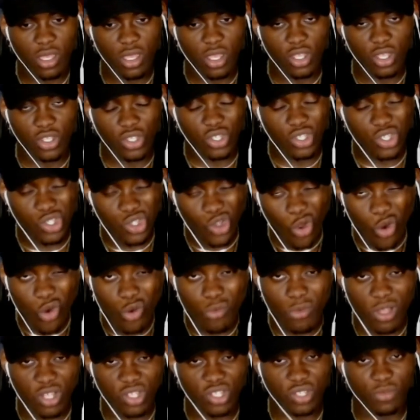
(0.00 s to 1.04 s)
So
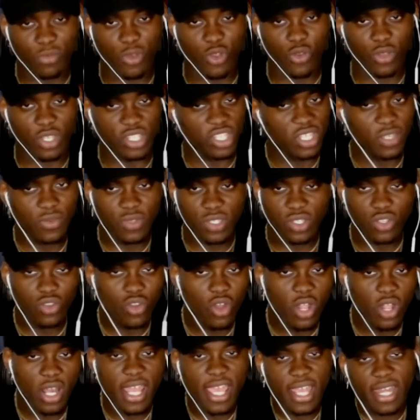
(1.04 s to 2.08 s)
much smoke. She's
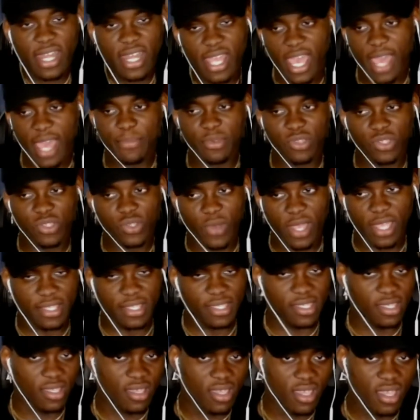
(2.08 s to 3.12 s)
not letting that happen
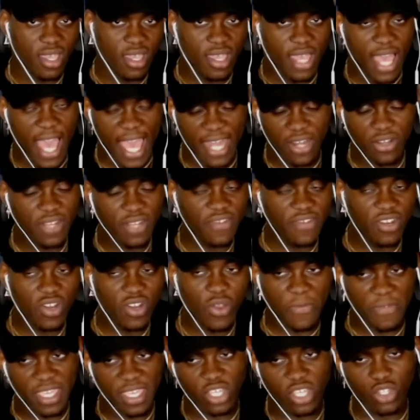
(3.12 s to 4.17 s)
twice. I don't even know
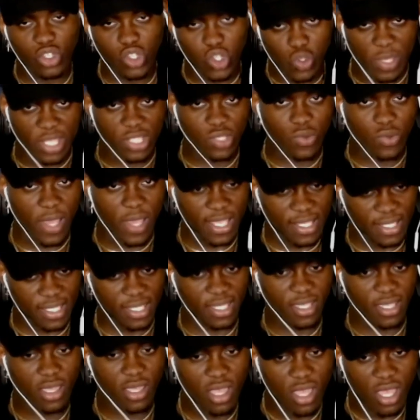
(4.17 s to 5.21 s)
if he can do it twice.
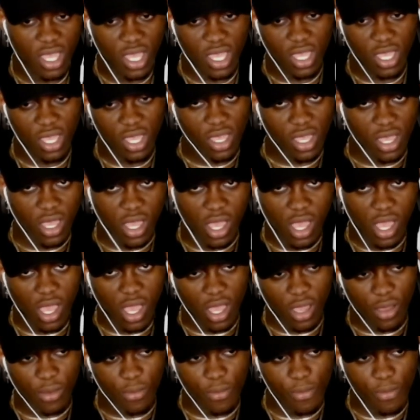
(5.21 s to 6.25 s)
But